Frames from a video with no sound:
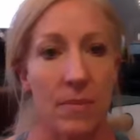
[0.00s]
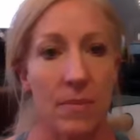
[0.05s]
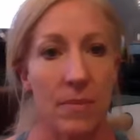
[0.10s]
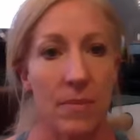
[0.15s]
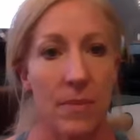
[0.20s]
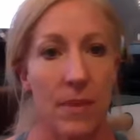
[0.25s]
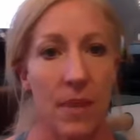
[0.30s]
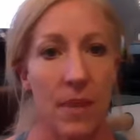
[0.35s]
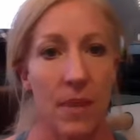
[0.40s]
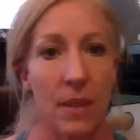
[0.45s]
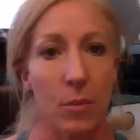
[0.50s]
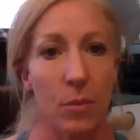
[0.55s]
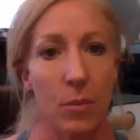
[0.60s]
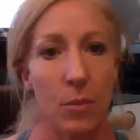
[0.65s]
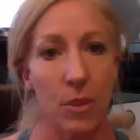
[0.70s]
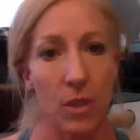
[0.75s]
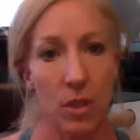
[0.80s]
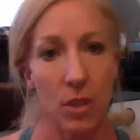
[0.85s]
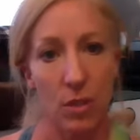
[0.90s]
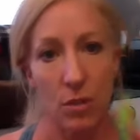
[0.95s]
And then we'll
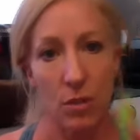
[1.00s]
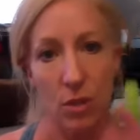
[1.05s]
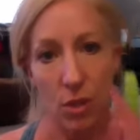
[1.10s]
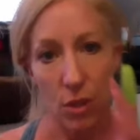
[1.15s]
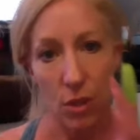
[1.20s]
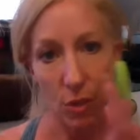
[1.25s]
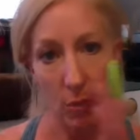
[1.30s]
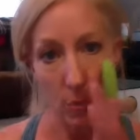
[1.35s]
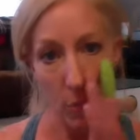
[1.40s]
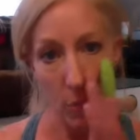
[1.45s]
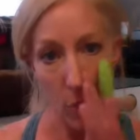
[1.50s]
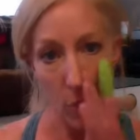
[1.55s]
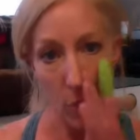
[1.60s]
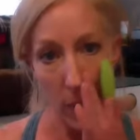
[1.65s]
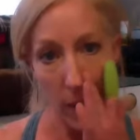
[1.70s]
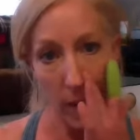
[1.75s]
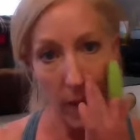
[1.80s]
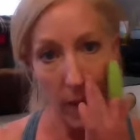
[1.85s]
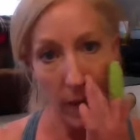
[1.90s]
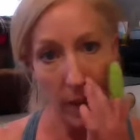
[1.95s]
do two
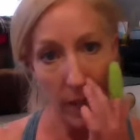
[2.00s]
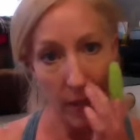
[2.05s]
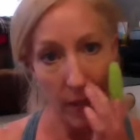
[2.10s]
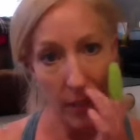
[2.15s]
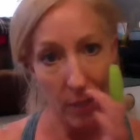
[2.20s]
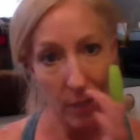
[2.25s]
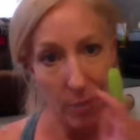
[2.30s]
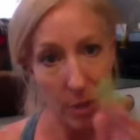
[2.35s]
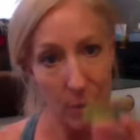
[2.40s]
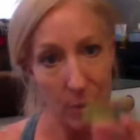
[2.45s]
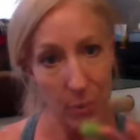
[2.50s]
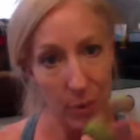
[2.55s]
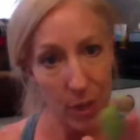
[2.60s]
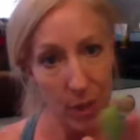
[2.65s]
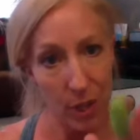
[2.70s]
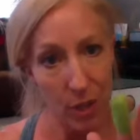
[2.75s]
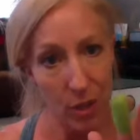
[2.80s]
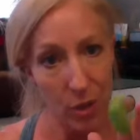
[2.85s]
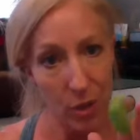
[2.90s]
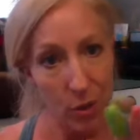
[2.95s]
more, and it could be
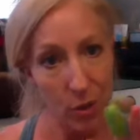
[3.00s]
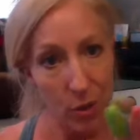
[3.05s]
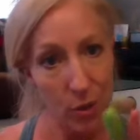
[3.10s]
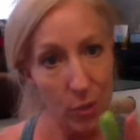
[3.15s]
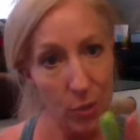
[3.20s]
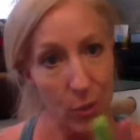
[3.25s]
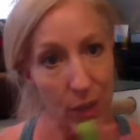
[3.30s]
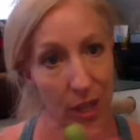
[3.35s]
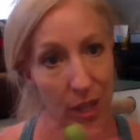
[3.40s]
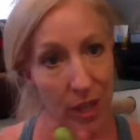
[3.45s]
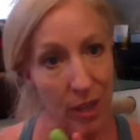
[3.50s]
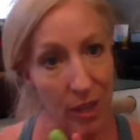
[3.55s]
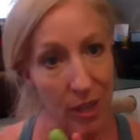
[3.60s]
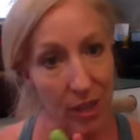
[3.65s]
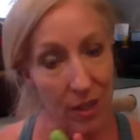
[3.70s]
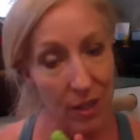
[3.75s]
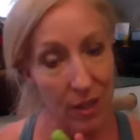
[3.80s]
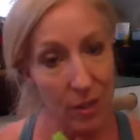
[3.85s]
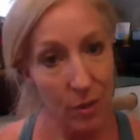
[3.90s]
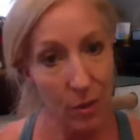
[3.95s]
bridge or wheel,
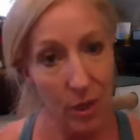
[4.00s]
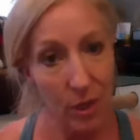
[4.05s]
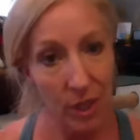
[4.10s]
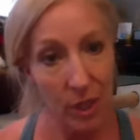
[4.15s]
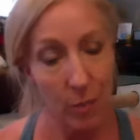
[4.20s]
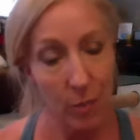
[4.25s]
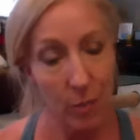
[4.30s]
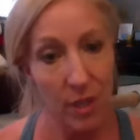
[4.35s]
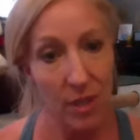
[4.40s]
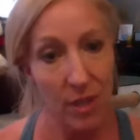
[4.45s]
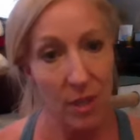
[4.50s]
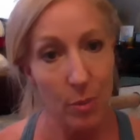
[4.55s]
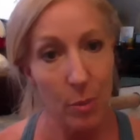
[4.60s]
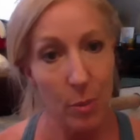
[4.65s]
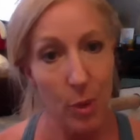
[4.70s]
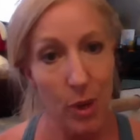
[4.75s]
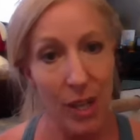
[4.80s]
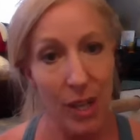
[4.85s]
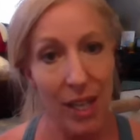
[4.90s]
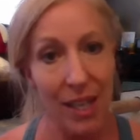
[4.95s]
or it can be
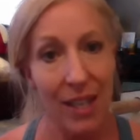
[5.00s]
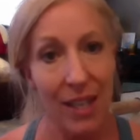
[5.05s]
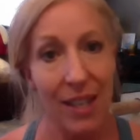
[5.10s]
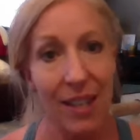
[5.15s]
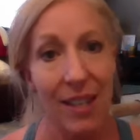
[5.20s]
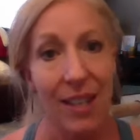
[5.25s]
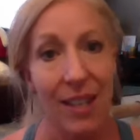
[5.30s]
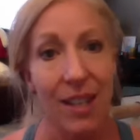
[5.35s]
supported.